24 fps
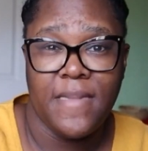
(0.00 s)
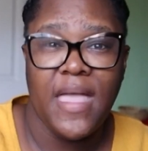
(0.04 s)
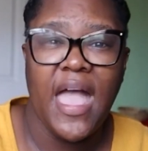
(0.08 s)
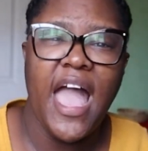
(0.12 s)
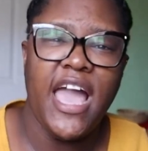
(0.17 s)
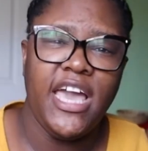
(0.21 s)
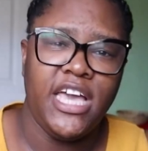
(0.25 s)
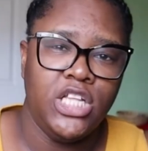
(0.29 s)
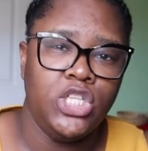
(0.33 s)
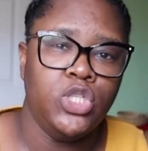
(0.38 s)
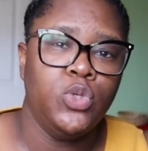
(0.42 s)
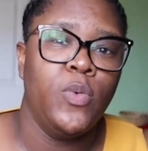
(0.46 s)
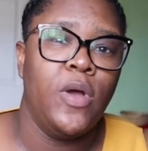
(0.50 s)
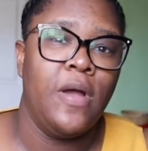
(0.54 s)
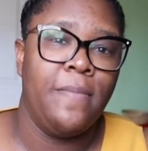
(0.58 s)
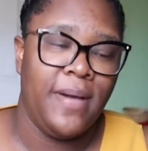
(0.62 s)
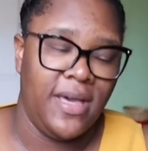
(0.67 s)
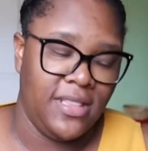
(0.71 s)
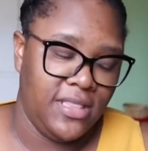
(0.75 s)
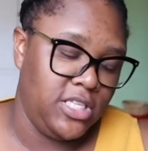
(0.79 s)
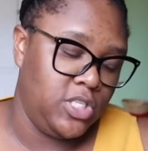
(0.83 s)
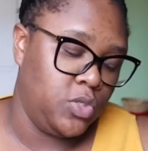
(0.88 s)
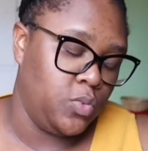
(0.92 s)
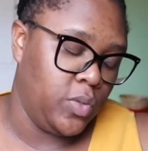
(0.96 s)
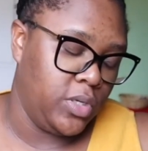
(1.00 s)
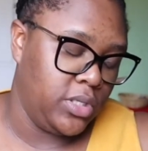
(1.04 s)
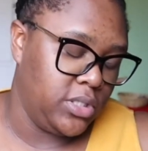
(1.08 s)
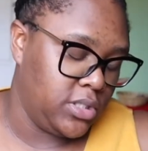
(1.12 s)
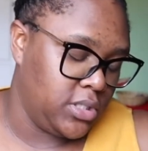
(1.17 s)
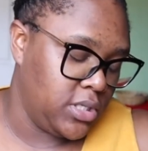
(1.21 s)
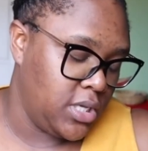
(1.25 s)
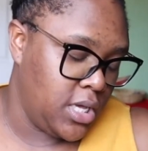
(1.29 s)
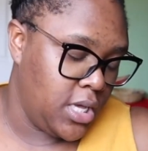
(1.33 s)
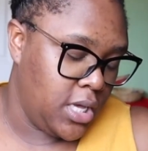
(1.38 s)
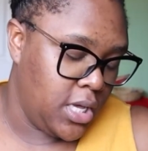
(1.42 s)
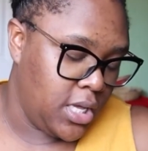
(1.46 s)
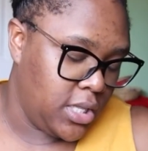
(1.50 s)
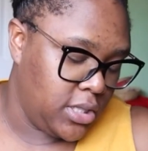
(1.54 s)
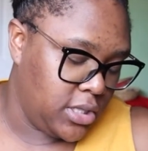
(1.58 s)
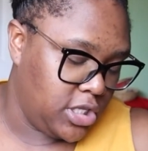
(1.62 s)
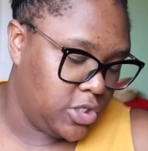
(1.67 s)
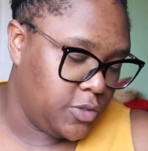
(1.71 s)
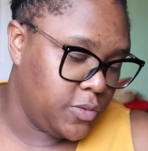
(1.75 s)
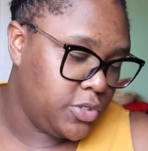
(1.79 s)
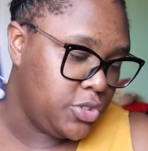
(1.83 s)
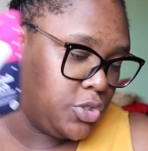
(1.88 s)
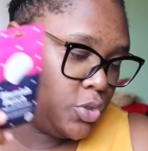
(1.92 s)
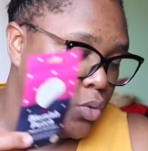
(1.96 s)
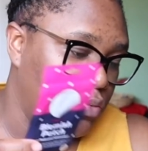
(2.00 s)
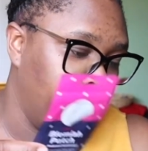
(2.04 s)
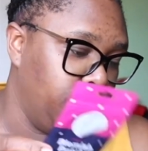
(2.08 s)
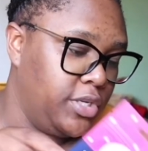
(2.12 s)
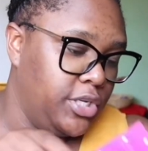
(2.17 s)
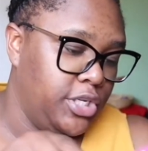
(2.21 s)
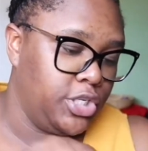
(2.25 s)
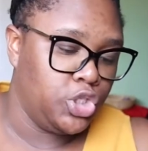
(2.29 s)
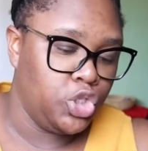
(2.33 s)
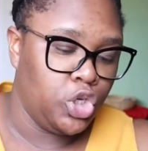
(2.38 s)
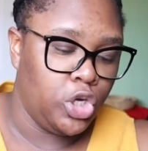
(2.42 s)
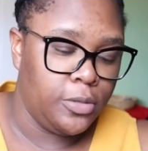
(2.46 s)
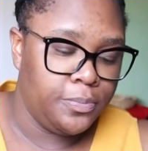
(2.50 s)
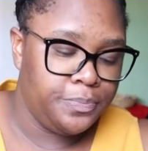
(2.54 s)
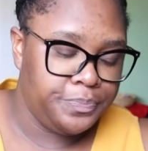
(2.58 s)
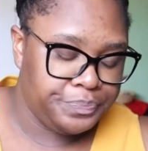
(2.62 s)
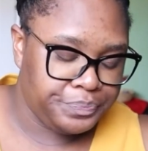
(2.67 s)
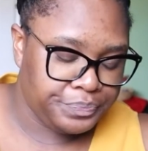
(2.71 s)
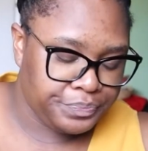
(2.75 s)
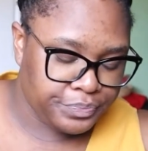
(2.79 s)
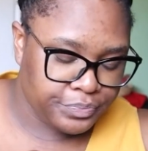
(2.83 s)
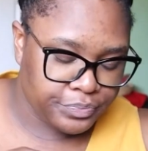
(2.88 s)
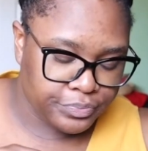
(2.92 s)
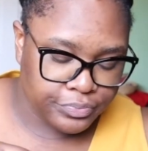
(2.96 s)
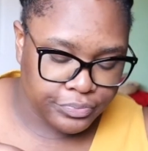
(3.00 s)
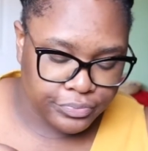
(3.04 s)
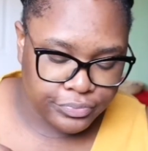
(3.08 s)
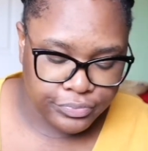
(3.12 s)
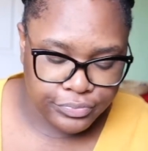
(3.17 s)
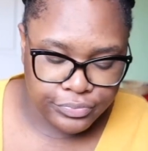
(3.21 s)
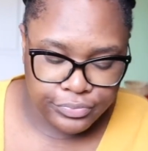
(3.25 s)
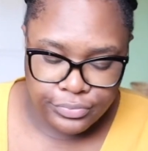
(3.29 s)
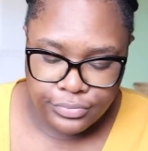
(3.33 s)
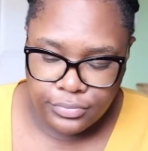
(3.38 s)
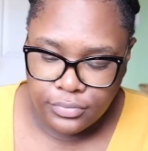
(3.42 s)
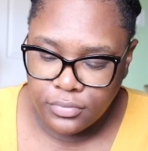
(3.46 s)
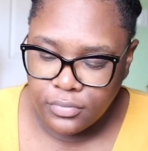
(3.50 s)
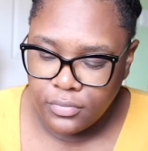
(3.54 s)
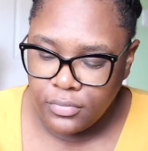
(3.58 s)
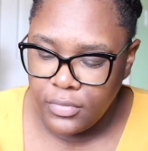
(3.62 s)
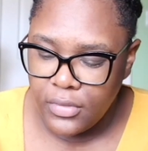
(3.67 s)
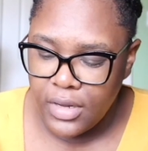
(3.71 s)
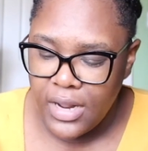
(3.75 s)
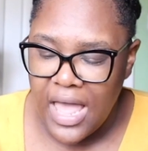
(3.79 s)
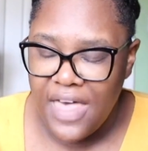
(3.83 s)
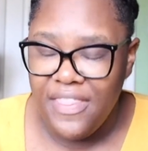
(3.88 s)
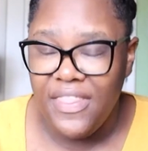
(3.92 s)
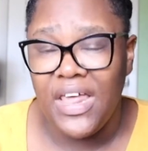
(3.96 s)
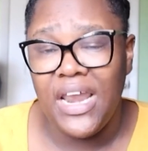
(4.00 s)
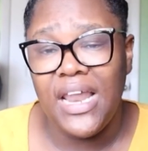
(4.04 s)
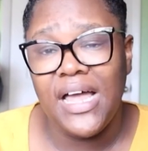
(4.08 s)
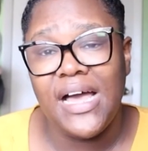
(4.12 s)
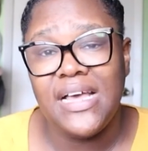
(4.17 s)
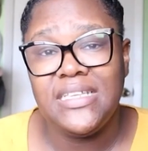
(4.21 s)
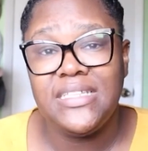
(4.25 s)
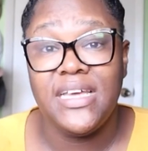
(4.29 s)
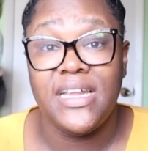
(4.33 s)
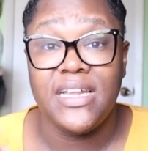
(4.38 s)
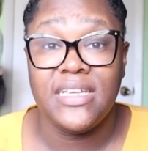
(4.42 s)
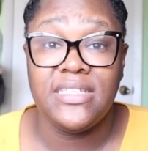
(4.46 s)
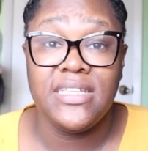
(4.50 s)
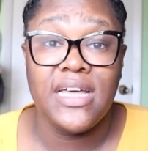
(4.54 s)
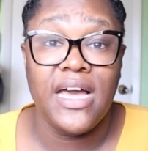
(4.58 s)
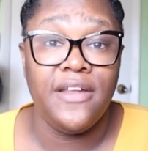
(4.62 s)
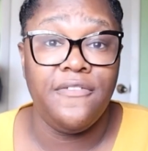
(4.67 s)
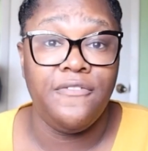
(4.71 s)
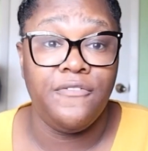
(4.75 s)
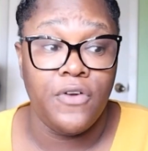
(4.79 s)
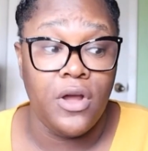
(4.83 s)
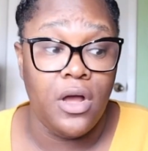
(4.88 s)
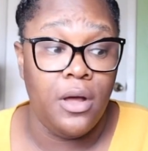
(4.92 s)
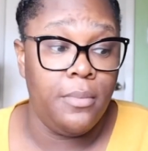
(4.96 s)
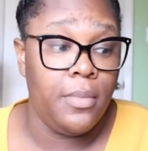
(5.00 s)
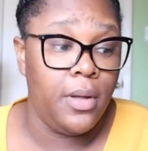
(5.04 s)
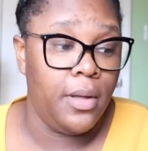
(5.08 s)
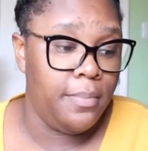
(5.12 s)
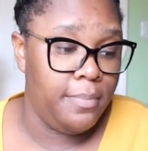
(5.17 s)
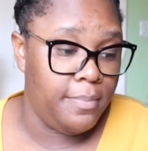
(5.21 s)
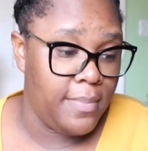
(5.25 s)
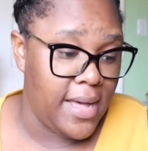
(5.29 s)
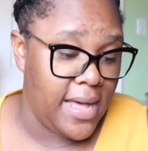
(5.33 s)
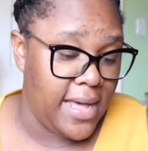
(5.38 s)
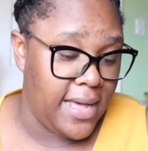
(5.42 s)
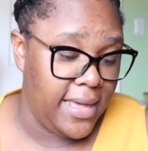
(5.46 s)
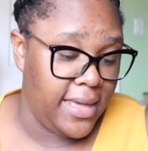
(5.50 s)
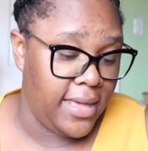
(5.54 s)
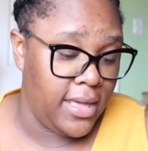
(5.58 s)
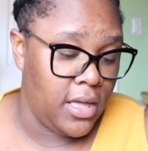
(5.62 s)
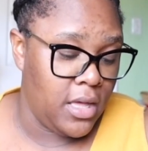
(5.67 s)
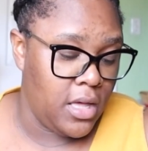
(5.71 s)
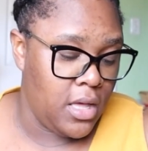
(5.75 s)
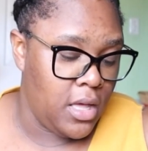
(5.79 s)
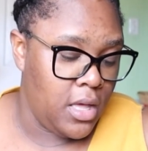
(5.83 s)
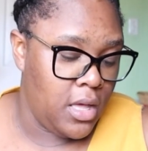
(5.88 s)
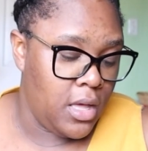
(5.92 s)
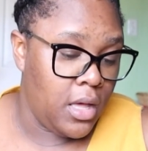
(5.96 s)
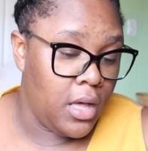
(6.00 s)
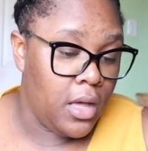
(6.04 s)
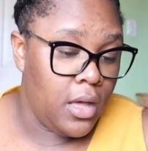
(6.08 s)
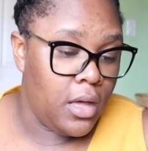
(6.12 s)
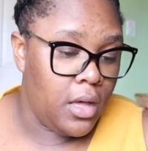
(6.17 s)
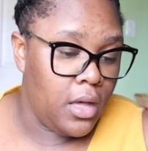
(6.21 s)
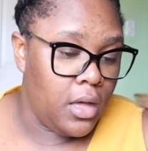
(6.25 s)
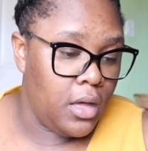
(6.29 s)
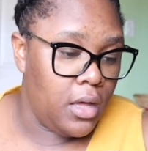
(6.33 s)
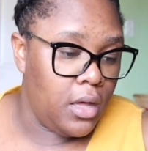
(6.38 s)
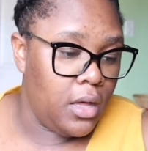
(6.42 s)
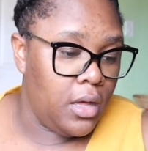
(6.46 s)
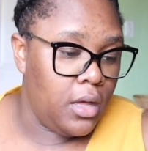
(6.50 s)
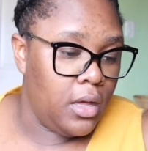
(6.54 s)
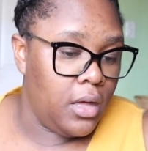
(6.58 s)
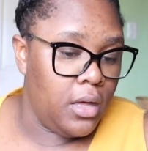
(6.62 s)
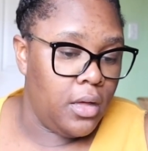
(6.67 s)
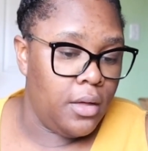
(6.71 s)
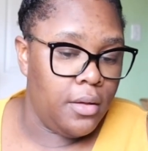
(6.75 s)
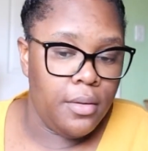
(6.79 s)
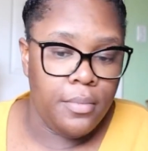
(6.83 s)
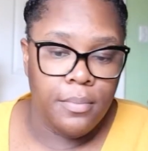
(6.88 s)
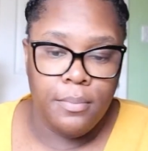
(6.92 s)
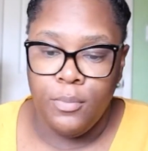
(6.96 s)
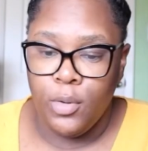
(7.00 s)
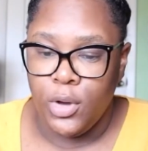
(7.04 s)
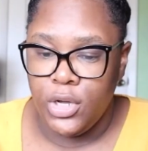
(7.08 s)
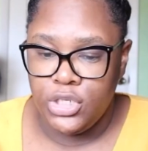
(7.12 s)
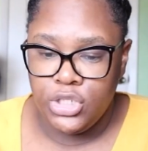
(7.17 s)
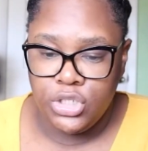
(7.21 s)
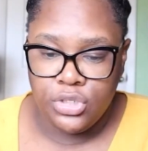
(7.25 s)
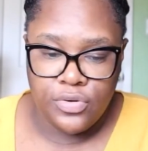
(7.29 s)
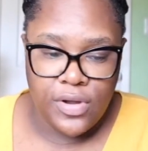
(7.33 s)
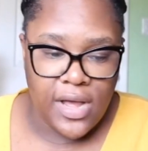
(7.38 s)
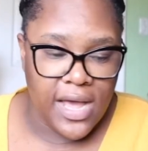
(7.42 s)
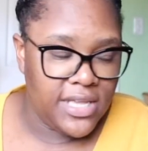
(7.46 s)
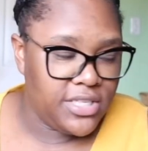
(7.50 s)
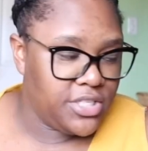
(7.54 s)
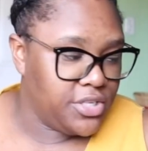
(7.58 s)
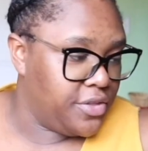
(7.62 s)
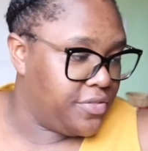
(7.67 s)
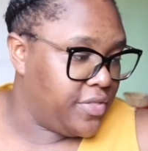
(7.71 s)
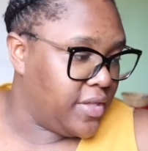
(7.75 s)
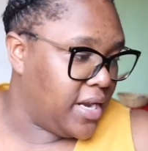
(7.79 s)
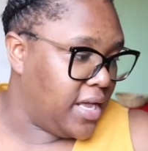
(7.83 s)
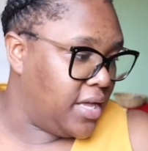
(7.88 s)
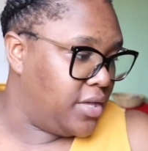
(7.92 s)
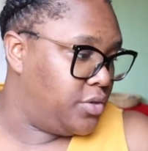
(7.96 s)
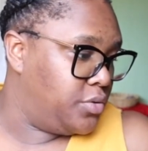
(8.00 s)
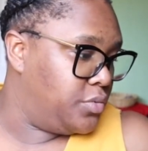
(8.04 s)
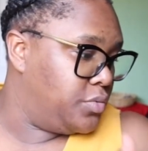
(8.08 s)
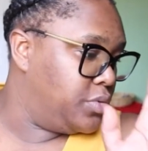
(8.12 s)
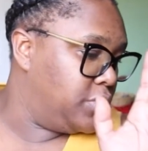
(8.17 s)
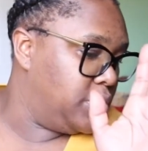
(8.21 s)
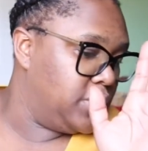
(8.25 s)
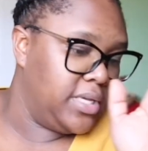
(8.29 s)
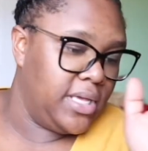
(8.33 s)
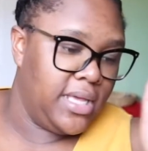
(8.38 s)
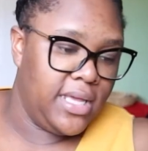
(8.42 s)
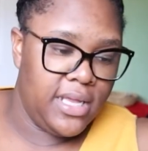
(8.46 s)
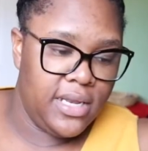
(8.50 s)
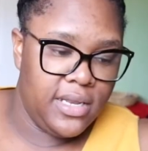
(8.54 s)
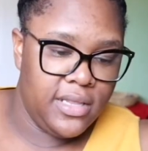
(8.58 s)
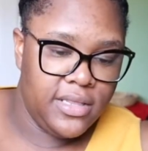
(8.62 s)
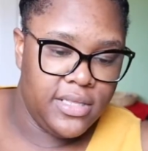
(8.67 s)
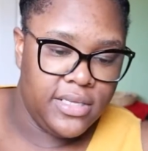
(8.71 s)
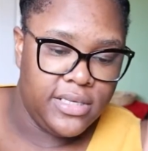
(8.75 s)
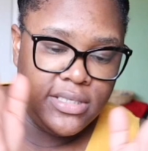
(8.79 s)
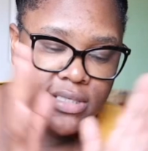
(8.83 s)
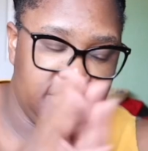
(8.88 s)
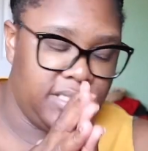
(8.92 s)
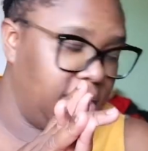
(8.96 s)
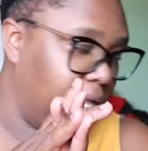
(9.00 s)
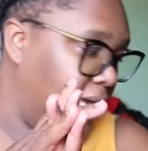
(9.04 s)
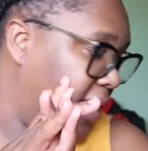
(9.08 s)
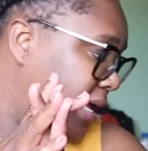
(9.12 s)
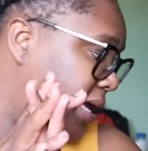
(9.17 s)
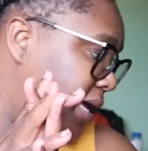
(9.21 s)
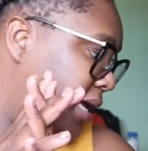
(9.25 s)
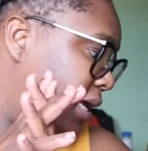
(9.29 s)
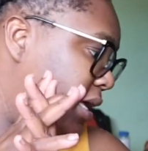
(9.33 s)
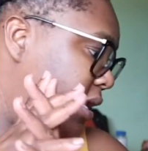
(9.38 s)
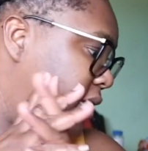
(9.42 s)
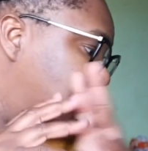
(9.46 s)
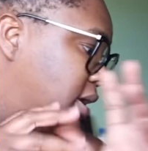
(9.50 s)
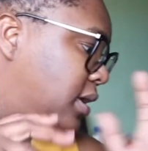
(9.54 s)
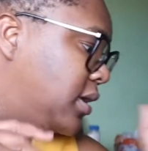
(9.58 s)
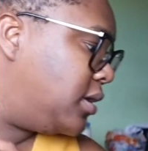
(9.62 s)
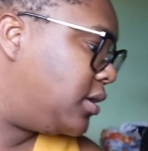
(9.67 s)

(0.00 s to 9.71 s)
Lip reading: I can swear by these ones. These ones do a really good job. And then, like I said, aside from my moisturizer that I use in the day,